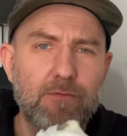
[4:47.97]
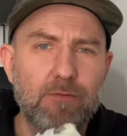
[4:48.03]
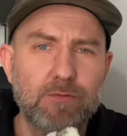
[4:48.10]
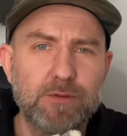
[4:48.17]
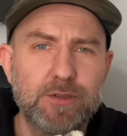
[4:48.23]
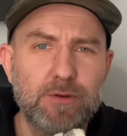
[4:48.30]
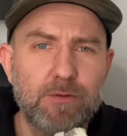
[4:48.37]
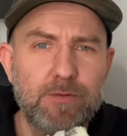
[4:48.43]

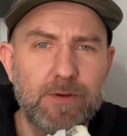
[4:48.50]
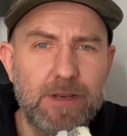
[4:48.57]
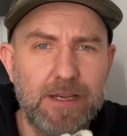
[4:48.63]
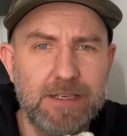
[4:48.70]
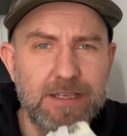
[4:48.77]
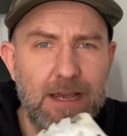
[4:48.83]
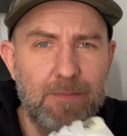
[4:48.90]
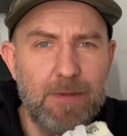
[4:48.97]
overall score for
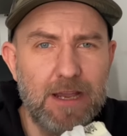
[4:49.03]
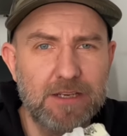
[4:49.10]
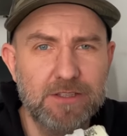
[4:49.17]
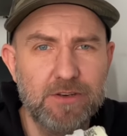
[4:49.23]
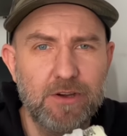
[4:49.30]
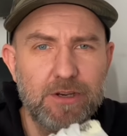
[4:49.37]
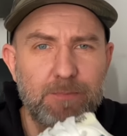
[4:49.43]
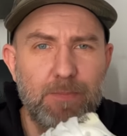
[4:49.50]
these Air
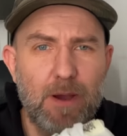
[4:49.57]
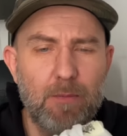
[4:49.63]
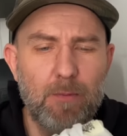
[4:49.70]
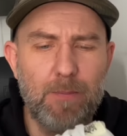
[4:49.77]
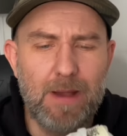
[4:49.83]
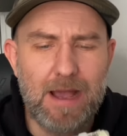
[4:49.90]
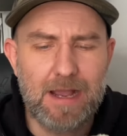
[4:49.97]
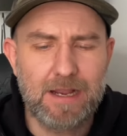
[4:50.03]
Max 90
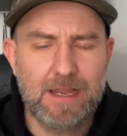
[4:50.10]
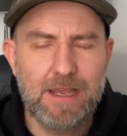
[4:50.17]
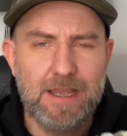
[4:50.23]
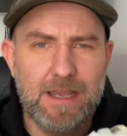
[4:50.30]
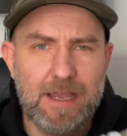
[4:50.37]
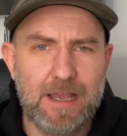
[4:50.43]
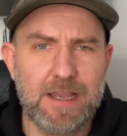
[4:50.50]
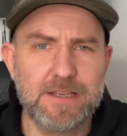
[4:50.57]
Bubble Pack
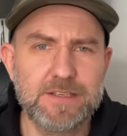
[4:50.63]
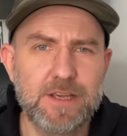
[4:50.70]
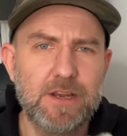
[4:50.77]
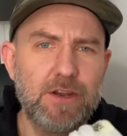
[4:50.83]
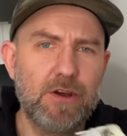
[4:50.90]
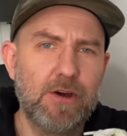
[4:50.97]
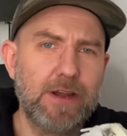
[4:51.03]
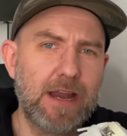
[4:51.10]
is a
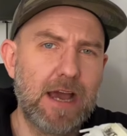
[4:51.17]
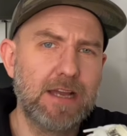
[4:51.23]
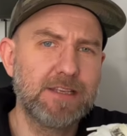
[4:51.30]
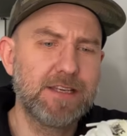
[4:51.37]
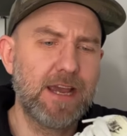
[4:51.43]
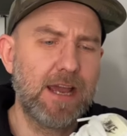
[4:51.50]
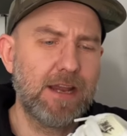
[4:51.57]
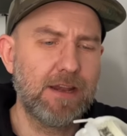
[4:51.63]
9 out
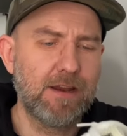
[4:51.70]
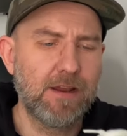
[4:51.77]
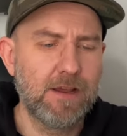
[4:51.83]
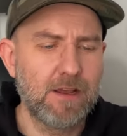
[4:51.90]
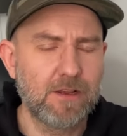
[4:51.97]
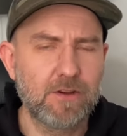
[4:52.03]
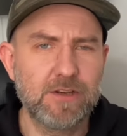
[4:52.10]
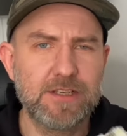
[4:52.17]
of 10.
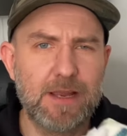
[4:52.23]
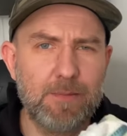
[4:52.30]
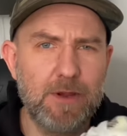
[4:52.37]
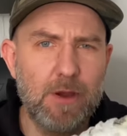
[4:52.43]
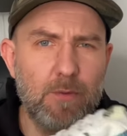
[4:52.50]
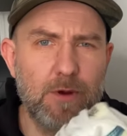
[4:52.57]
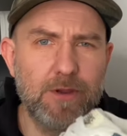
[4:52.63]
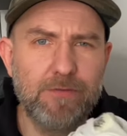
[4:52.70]
Guys, let me
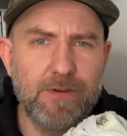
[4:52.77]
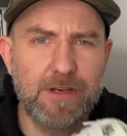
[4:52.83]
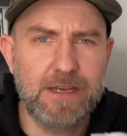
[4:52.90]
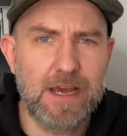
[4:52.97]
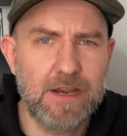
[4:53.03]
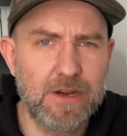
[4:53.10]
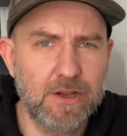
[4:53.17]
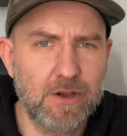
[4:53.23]
know what you think
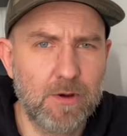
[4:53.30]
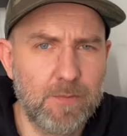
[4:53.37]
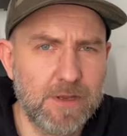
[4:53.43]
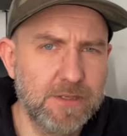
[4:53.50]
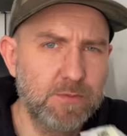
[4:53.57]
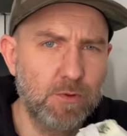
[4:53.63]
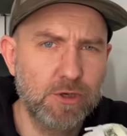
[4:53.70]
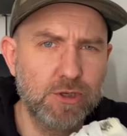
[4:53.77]
down in the
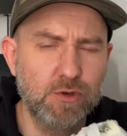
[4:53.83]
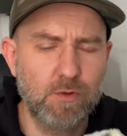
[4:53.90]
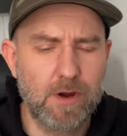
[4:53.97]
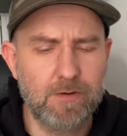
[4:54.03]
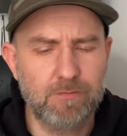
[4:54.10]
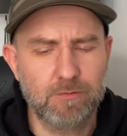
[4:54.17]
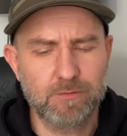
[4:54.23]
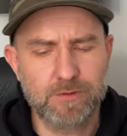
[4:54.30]
comments. What's
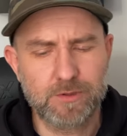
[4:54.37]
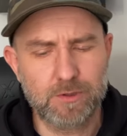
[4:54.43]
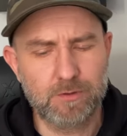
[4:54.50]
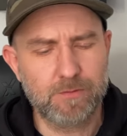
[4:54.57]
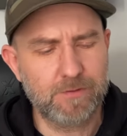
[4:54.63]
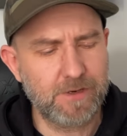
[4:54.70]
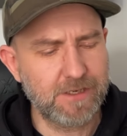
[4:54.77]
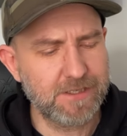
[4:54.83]
your overall
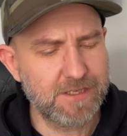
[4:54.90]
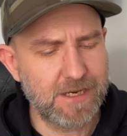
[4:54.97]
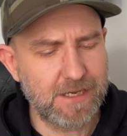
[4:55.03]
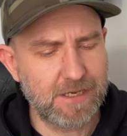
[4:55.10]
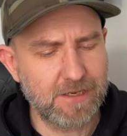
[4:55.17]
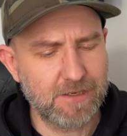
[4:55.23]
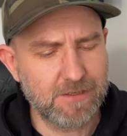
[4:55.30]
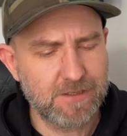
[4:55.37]
score for these
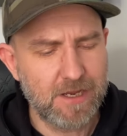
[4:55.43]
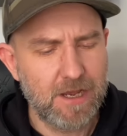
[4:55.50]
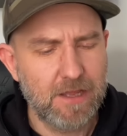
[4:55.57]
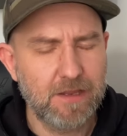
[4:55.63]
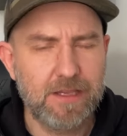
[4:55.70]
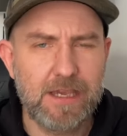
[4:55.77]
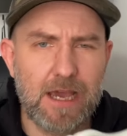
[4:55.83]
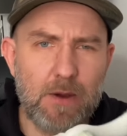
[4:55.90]
sneakers?
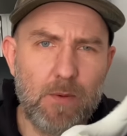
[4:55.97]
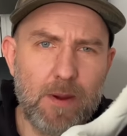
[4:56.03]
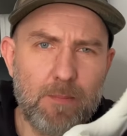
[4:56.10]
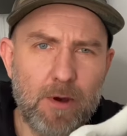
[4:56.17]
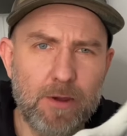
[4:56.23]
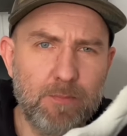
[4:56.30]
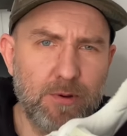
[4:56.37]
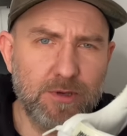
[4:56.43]
The yellowing
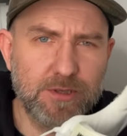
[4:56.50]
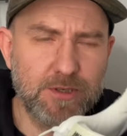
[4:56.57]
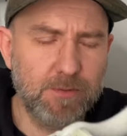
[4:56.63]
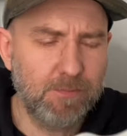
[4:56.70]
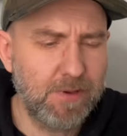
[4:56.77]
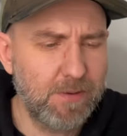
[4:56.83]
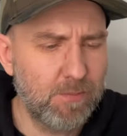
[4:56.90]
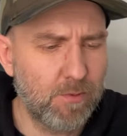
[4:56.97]
might put
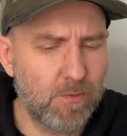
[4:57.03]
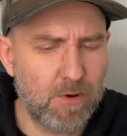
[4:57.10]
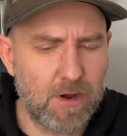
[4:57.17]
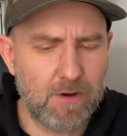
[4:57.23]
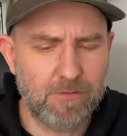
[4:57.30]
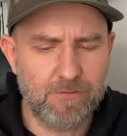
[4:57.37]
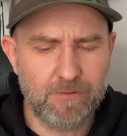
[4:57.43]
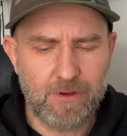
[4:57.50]
some people
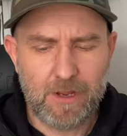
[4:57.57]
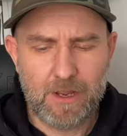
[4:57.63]
off.